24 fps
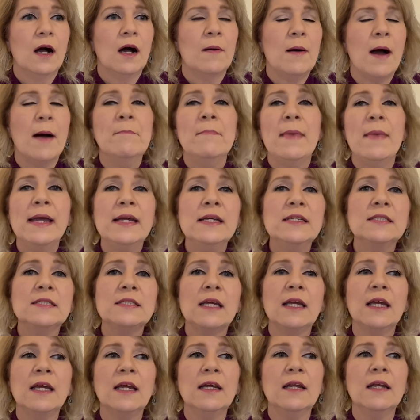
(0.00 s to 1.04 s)

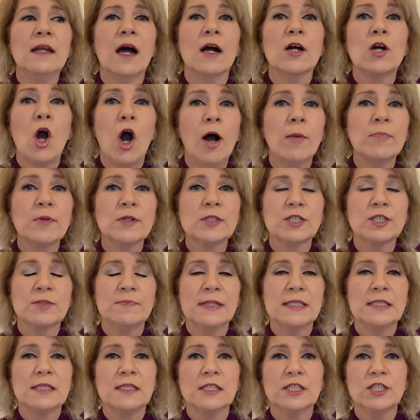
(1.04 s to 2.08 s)
amazing
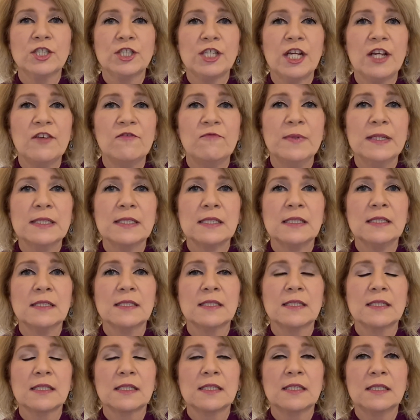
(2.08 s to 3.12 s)
accomplishments and achievements
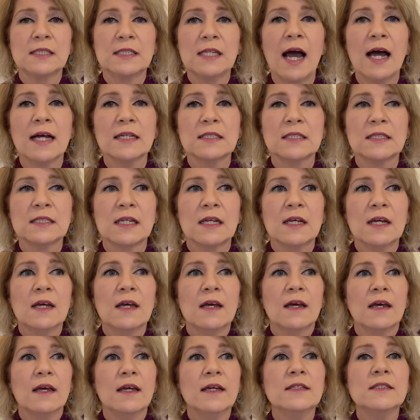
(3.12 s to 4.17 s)
and success
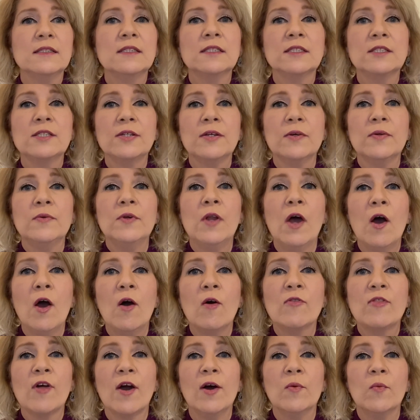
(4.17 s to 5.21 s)
is to
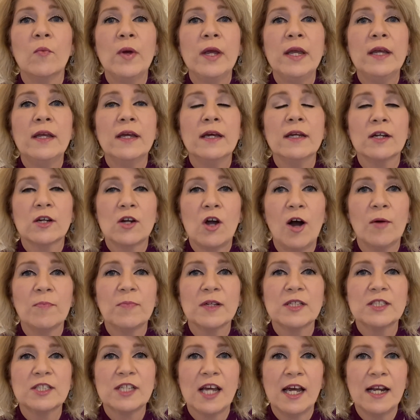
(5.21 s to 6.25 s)
know that we can
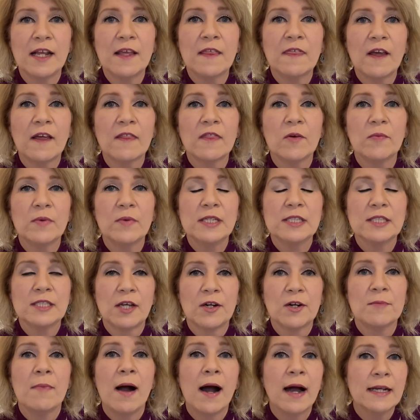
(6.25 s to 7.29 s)
accomplish anything that we
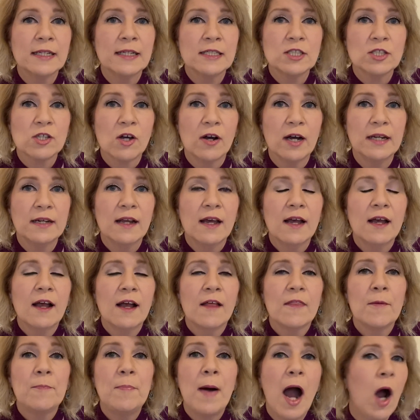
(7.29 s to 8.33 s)
set our minds on.
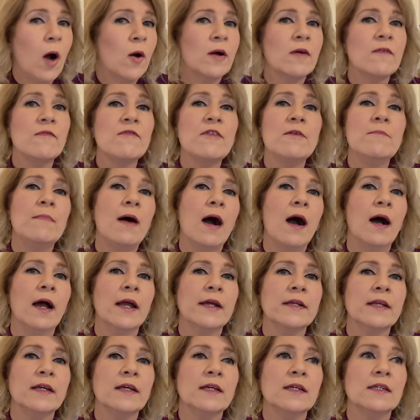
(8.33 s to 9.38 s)
The power of the
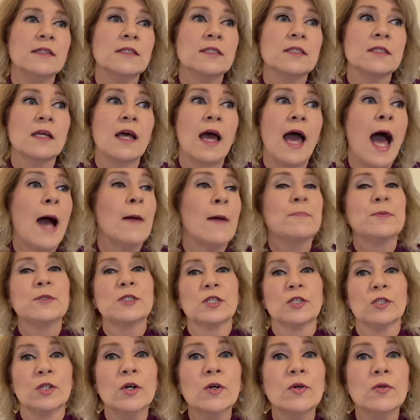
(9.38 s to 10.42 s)
mind is
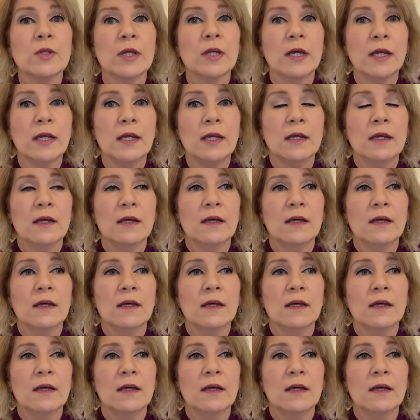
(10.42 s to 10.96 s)
absolutely